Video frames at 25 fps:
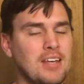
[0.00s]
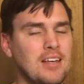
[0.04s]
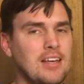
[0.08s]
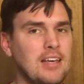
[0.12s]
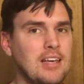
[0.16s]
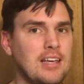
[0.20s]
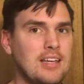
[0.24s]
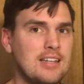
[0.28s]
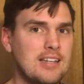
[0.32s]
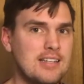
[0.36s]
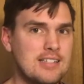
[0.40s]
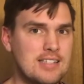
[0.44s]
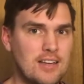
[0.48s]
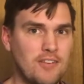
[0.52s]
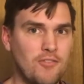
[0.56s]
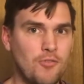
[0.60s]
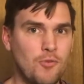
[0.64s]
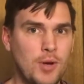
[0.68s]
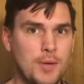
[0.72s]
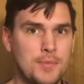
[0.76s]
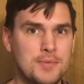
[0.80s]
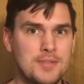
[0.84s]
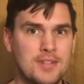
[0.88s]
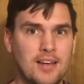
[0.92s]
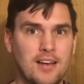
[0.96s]
He does have a
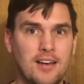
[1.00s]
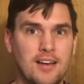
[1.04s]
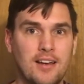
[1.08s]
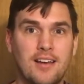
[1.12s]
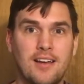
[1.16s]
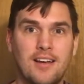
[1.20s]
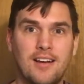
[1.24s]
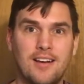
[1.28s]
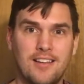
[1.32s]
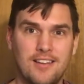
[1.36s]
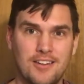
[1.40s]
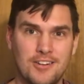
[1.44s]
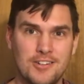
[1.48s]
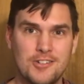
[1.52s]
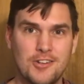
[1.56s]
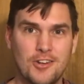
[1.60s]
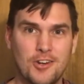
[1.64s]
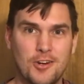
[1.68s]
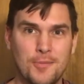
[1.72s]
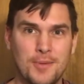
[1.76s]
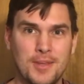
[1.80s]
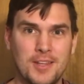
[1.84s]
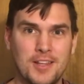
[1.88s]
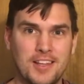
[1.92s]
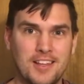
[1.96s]
website, and there's going
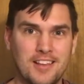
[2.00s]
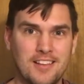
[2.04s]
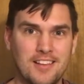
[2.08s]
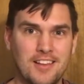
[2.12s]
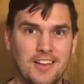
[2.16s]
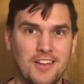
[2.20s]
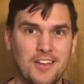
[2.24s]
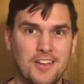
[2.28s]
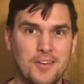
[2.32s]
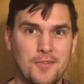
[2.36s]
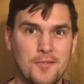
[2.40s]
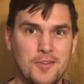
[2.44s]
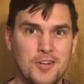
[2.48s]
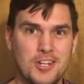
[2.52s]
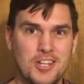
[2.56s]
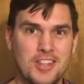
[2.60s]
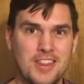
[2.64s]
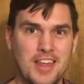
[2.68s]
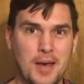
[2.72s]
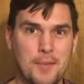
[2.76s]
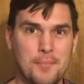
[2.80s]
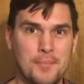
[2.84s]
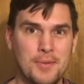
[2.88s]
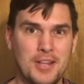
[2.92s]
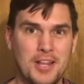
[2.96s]
to be a link to
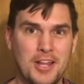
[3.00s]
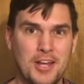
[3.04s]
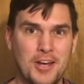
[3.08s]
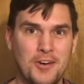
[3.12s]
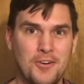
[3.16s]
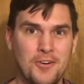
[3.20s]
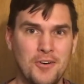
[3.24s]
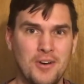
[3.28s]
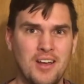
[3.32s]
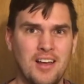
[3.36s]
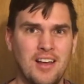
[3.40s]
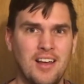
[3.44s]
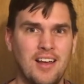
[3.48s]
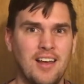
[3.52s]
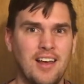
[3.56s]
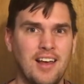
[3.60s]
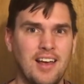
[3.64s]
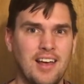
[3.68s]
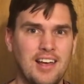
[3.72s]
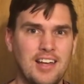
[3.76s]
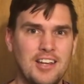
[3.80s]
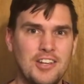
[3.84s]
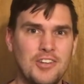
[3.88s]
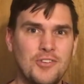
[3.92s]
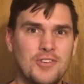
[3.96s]
that below,
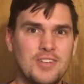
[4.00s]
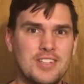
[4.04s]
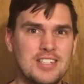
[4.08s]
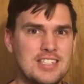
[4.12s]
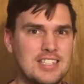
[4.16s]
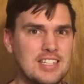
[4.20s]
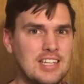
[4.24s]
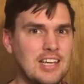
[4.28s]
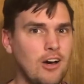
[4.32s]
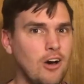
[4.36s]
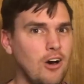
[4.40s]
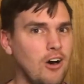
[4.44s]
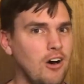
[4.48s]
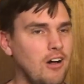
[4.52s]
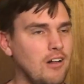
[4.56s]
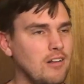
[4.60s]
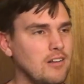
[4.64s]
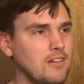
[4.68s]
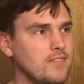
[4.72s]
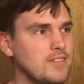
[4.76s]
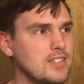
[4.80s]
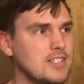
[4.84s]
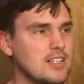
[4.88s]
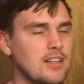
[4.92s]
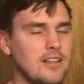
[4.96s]
and you can see
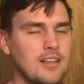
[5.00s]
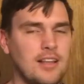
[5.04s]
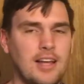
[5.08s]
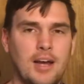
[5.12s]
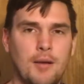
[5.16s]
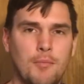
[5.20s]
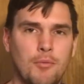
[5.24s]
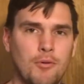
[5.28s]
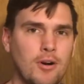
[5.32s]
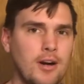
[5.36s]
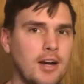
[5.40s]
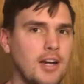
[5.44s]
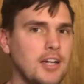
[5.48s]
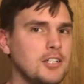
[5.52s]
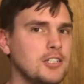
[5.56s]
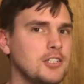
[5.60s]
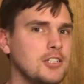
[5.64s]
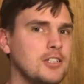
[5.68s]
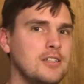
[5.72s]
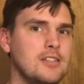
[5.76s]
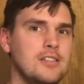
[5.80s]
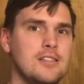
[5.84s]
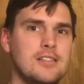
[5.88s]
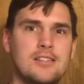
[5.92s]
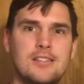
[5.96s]
all of his
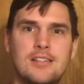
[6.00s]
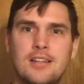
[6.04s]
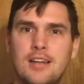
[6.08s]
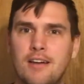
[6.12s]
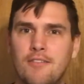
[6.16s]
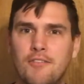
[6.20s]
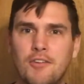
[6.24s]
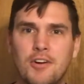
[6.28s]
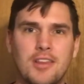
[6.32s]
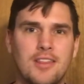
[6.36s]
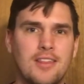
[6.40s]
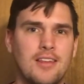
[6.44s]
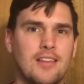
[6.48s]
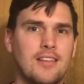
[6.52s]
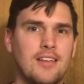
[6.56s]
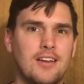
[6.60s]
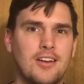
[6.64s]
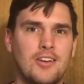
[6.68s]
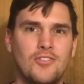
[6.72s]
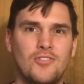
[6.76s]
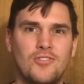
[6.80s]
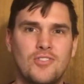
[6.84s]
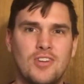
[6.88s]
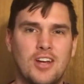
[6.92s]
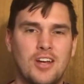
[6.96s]
collaborations and everything that
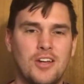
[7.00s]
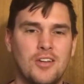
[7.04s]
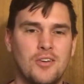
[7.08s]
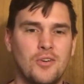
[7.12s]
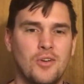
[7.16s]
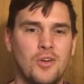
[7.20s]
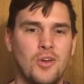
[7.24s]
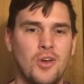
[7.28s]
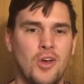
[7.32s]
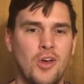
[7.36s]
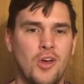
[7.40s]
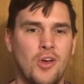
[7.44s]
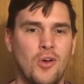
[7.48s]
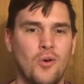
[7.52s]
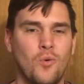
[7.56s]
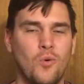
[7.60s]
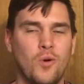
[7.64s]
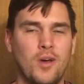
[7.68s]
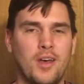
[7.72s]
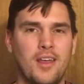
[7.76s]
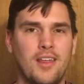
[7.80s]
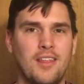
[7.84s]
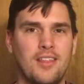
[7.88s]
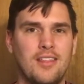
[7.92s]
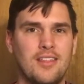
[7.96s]
he's done
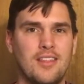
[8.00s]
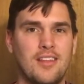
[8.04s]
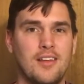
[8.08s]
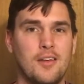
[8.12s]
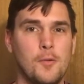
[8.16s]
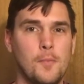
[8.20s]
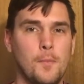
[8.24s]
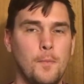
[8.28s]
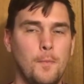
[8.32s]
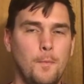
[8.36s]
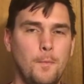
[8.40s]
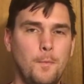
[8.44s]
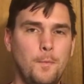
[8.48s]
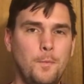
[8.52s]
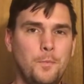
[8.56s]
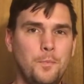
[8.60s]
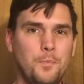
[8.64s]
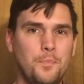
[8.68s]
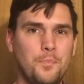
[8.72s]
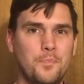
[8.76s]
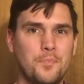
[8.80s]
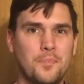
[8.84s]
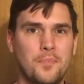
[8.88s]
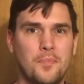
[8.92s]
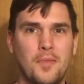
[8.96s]
with.
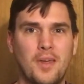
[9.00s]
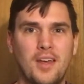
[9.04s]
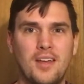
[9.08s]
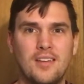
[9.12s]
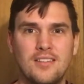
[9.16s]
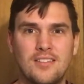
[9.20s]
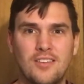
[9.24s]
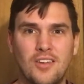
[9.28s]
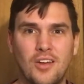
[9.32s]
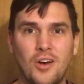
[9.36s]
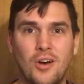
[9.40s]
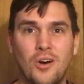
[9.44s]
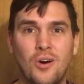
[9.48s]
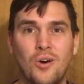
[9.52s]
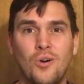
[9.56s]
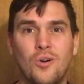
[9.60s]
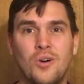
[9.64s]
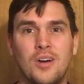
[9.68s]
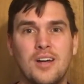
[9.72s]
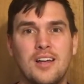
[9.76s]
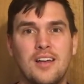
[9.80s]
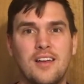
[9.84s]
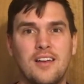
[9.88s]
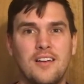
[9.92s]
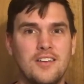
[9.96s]
And so,
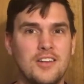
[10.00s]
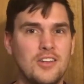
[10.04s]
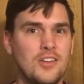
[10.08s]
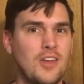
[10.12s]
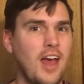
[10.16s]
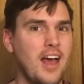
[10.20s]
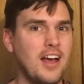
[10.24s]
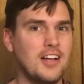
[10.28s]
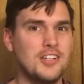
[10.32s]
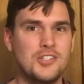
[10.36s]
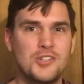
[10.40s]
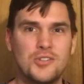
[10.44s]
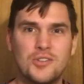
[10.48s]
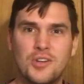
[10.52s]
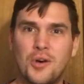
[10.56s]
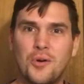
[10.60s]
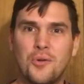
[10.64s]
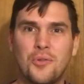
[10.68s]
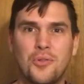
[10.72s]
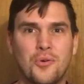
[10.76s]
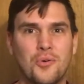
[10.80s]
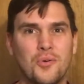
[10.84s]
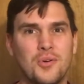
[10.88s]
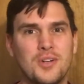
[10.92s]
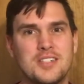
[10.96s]
as you go
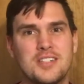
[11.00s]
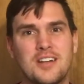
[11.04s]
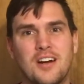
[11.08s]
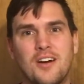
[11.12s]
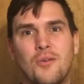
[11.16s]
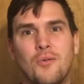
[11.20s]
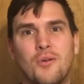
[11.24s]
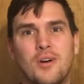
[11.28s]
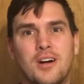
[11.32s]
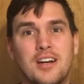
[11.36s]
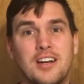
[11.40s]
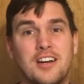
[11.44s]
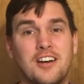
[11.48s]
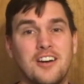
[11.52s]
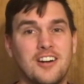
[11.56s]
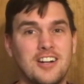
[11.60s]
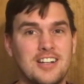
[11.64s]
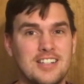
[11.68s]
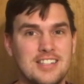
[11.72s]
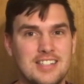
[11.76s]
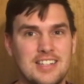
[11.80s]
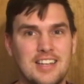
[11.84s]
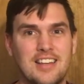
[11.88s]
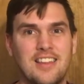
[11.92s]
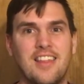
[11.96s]
through his artwork, you're
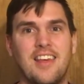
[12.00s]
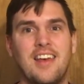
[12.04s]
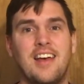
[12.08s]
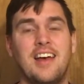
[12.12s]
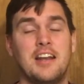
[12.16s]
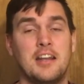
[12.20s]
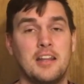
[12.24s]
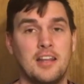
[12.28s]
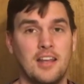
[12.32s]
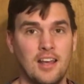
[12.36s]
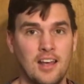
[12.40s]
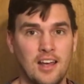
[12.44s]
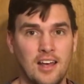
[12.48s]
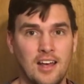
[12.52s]
going to see that